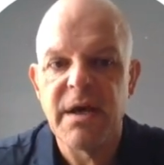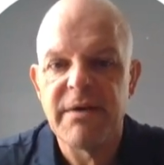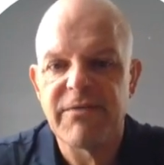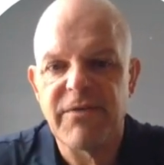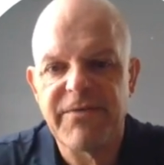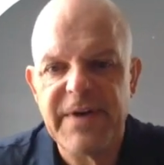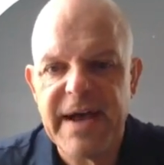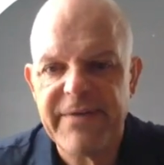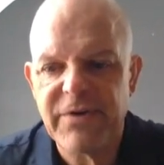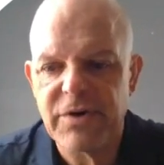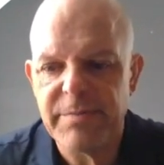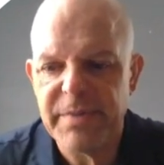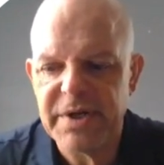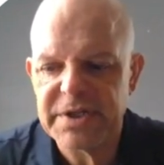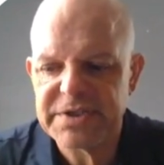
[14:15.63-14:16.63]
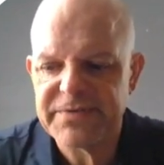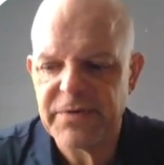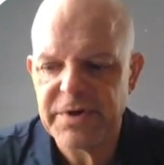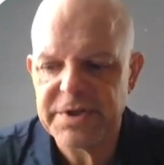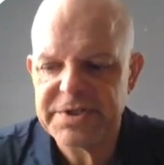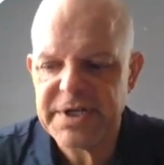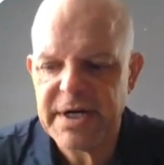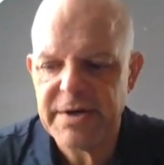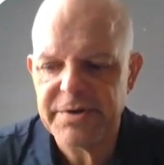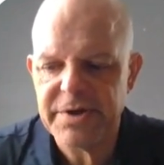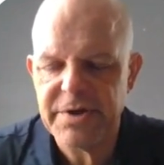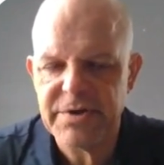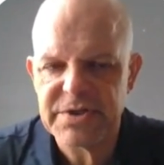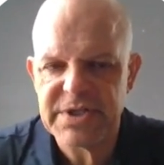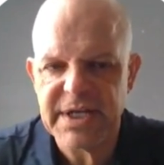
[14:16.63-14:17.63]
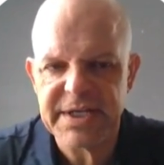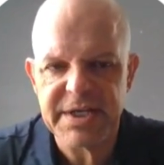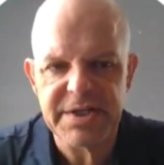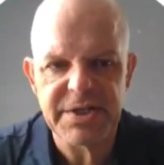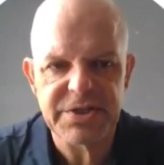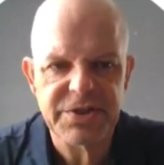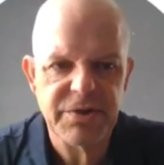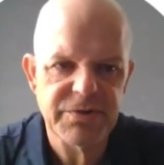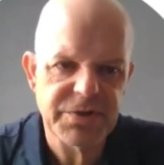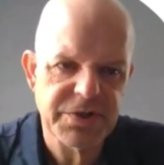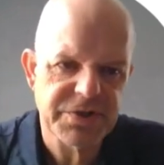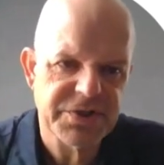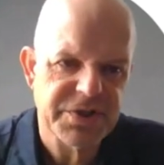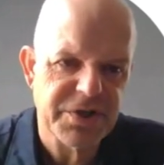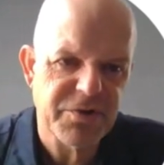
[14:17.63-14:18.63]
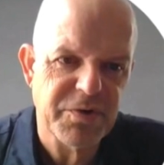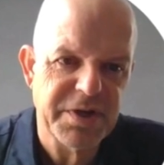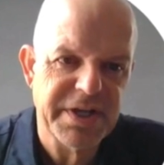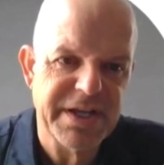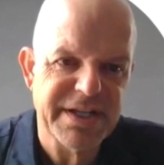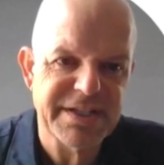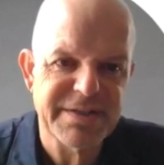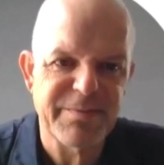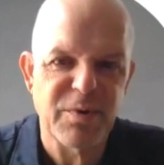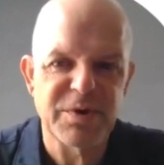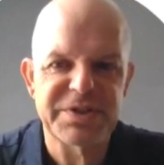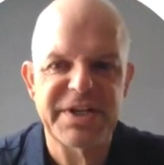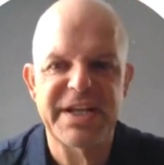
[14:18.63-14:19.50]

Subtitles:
for $500 for an entire year. It's like getting an associate's degree in sports